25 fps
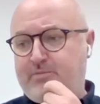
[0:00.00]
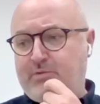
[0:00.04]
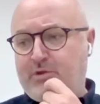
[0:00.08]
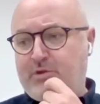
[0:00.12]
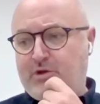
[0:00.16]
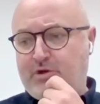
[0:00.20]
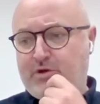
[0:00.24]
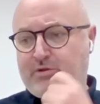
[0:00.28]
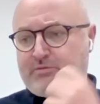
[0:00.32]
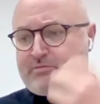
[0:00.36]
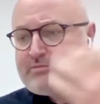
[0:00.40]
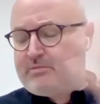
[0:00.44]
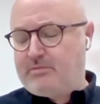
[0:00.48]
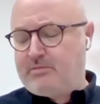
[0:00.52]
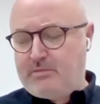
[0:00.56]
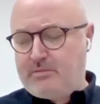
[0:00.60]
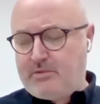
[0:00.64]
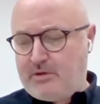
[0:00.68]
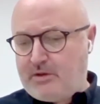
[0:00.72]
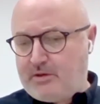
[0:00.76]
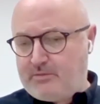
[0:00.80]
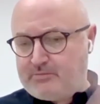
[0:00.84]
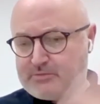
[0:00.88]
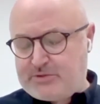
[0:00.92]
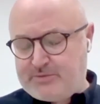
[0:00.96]
you know,
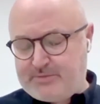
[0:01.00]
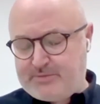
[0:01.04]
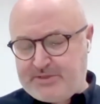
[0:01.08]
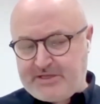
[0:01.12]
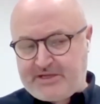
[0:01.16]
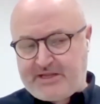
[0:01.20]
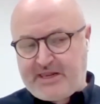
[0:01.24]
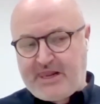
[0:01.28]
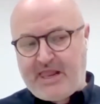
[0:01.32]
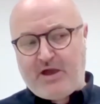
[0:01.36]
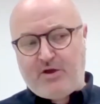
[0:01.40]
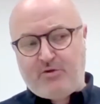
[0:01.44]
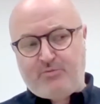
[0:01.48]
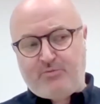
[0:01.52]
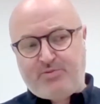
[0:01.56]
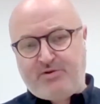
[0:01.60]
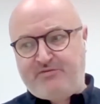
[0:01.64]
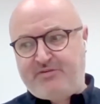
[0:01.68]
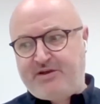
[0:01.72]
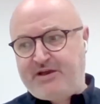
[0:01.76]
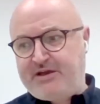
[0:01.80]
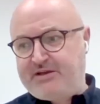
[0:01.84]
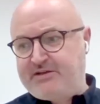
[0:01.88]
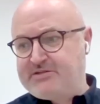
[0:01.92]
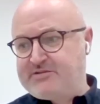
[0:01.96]
some of the cloud
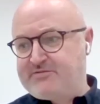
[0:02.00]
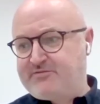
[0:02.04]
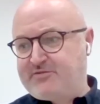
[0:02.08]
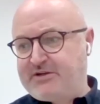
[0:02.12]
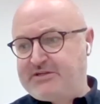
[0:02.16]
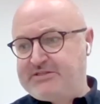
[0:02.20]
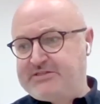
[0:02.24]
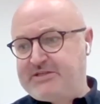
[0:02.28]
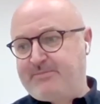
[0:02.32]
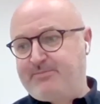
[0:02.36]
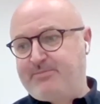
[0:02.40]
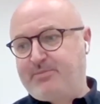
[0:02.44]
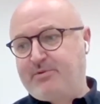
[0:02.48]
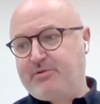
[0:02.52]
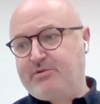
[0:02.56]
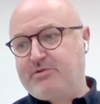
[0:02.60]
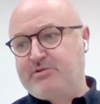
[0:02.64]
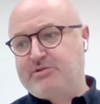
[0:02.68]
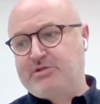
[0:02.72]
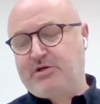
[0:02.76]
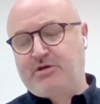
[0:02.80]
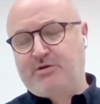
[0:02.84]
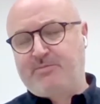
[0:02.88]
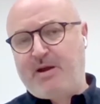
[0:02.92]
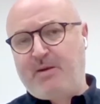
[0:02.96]
providers, for example,
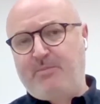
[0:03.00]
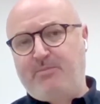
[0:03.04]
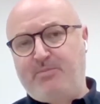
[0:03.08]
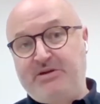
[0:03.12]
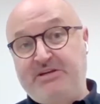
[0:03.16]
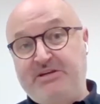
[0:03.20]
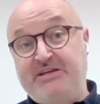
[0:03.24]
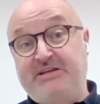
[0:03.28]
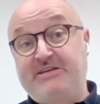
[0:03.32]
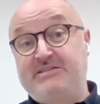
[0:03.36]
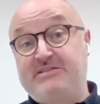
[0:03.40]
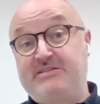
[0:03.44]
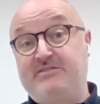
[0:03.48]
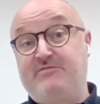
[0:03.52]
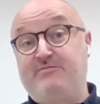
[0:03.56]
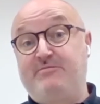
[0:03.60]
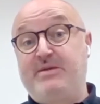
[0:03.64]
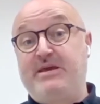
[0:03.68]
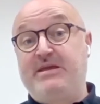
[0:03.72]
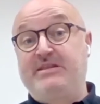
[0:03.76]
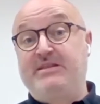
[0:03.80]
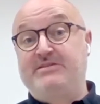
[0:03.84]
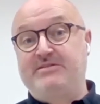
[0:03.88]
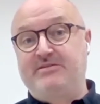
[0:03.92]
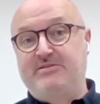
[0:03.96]
talk about predictive
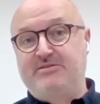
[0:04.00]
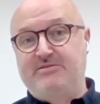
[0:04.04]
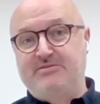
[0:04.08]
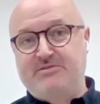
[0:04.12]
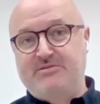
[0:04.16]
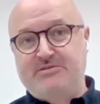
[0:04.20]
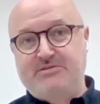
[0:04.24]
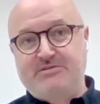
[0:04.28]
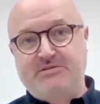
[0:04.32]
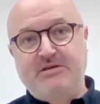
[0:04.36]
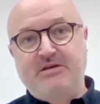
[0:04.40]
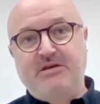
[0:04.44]
maintenance,